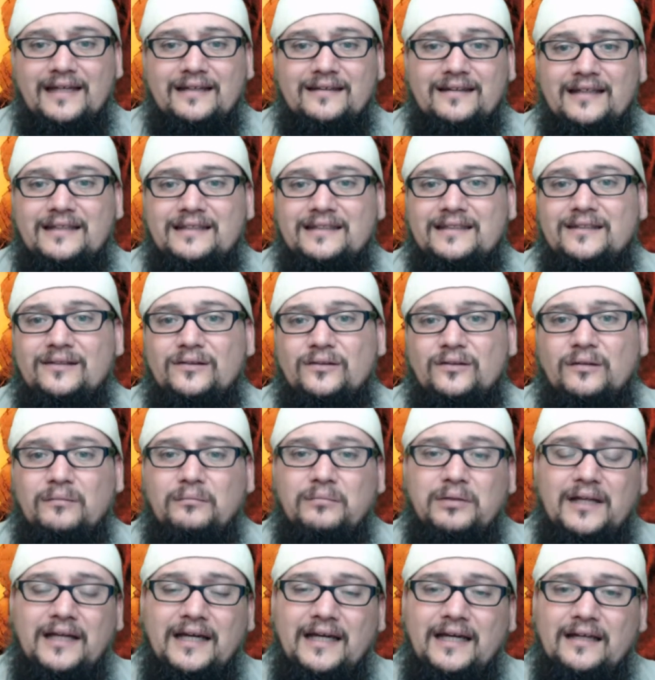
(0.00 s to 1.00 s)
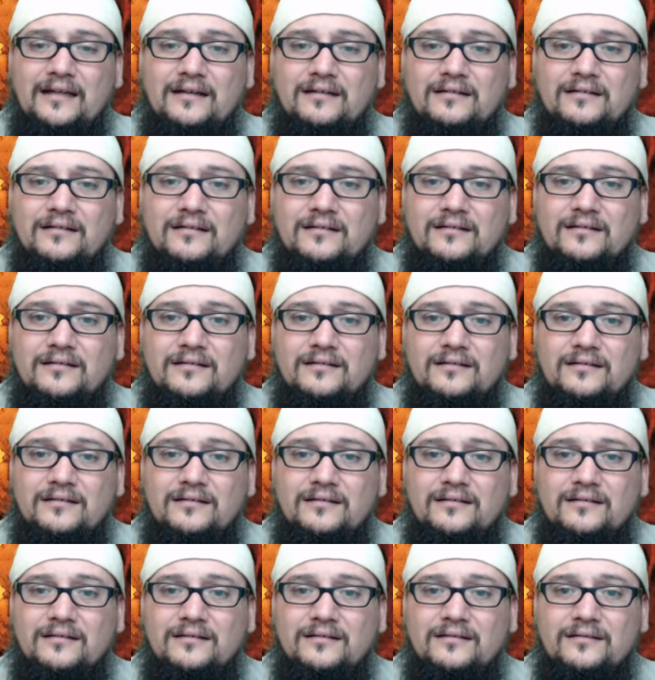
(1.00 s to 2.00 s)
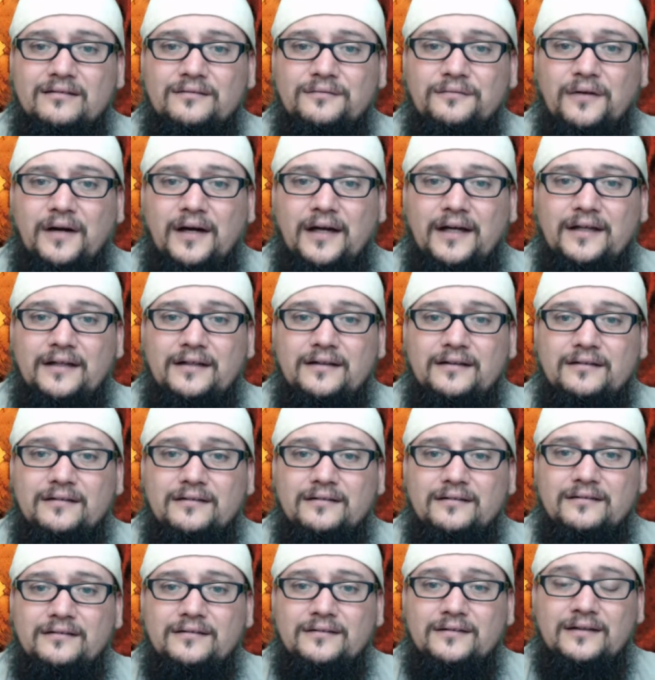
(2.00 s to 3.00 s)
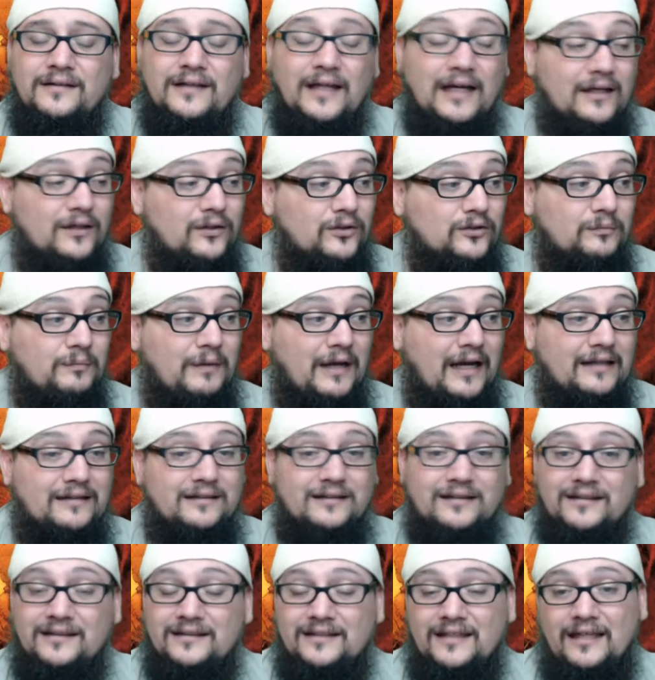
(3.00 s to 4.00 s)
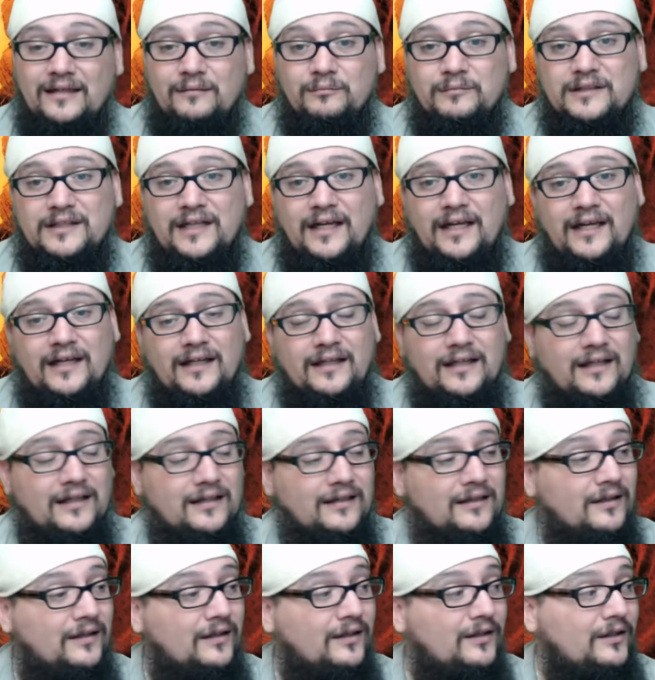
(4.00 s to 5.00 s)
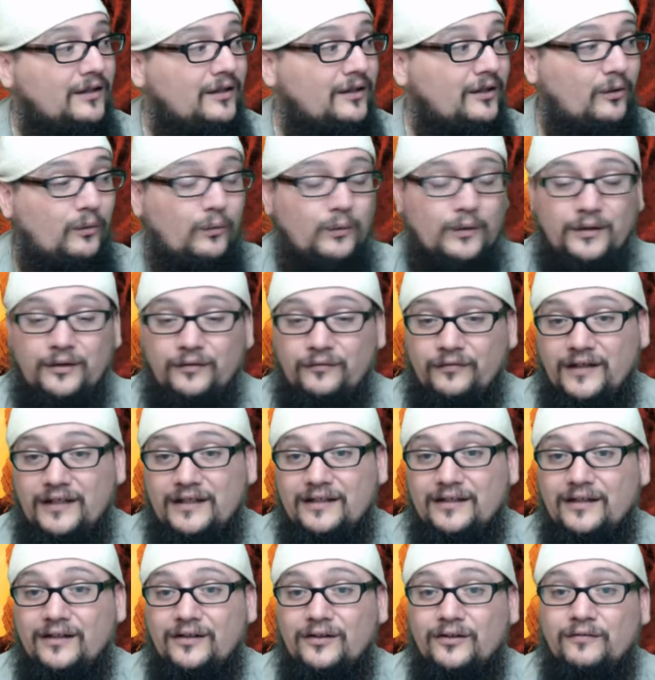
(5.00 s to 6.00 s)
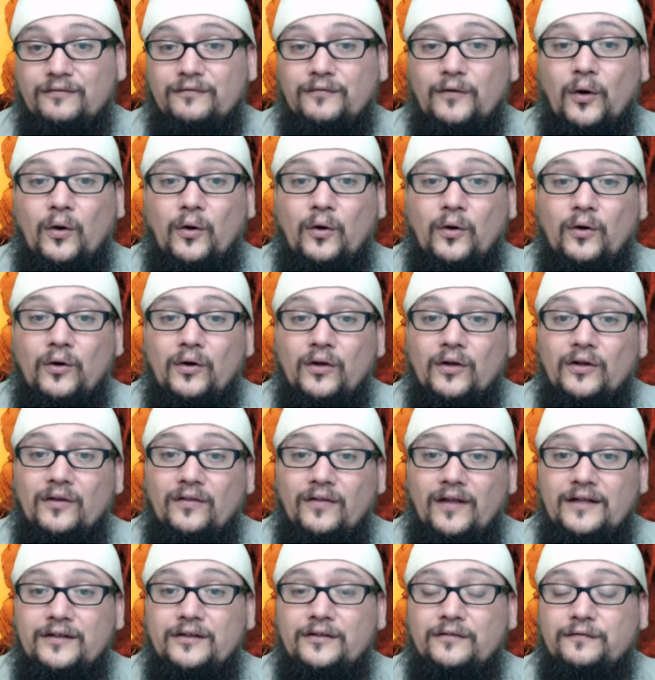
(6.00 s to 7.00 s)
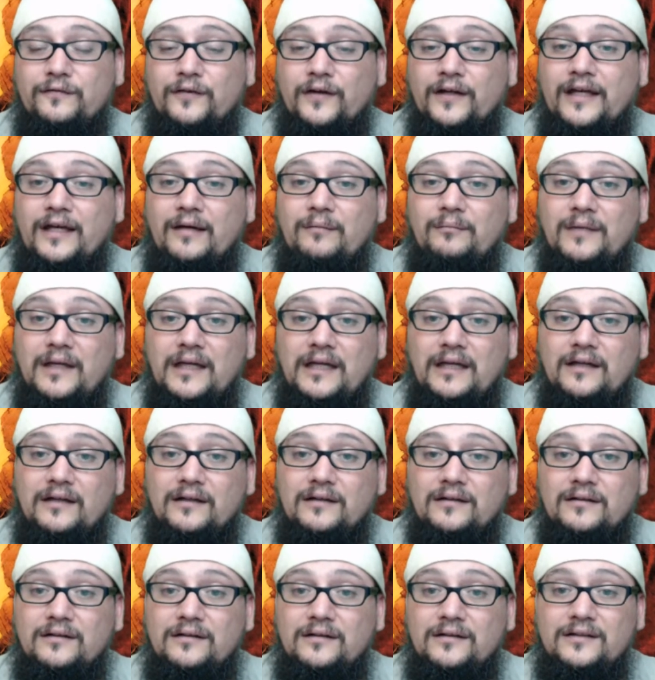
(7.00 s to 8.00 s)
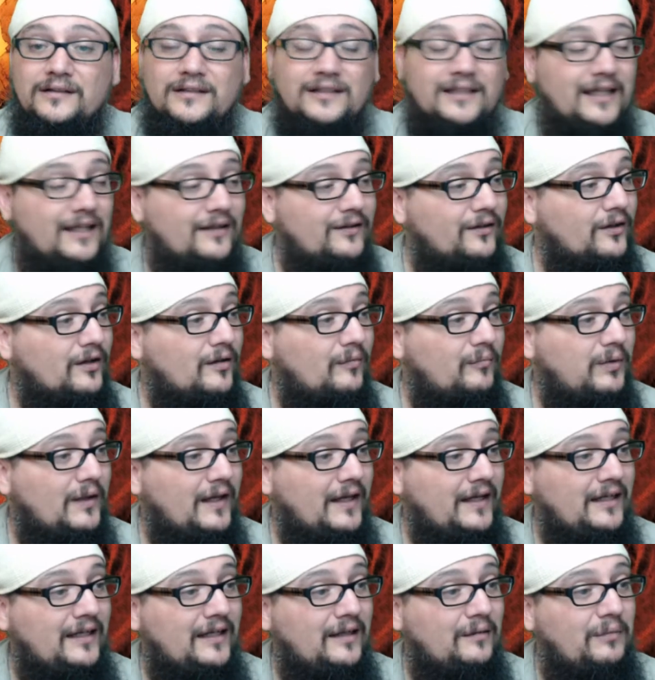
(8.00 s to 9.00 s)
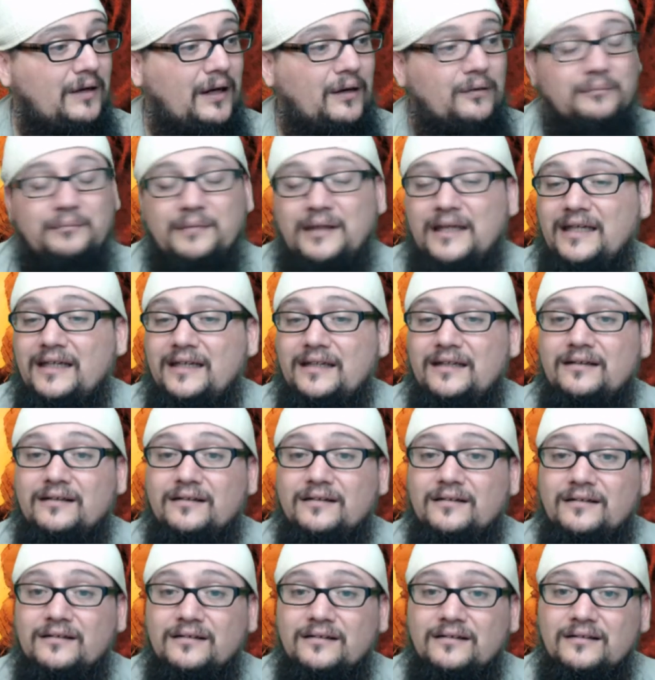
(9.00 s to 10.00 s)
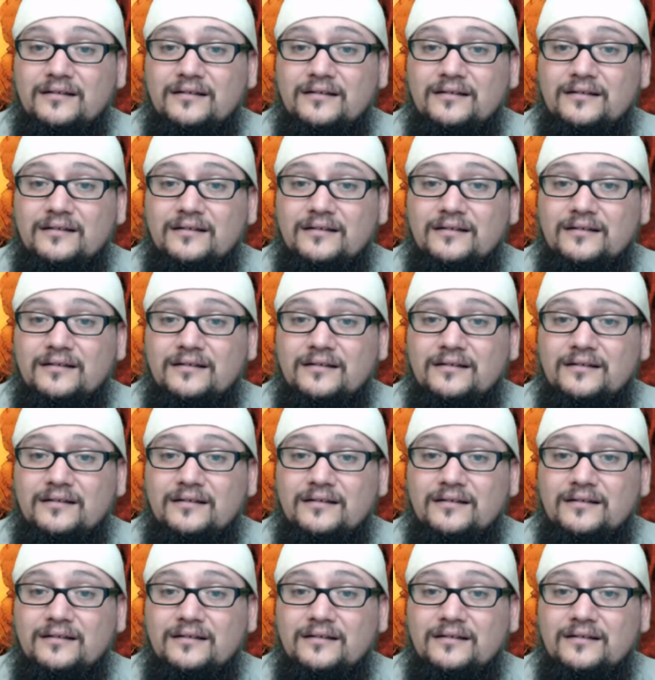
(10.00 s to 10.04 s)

And yet they still complained. Right? And that goes back to the same saying that you know, when you've eaten and you're full, then you'll forget me. So then they're complaining about meat.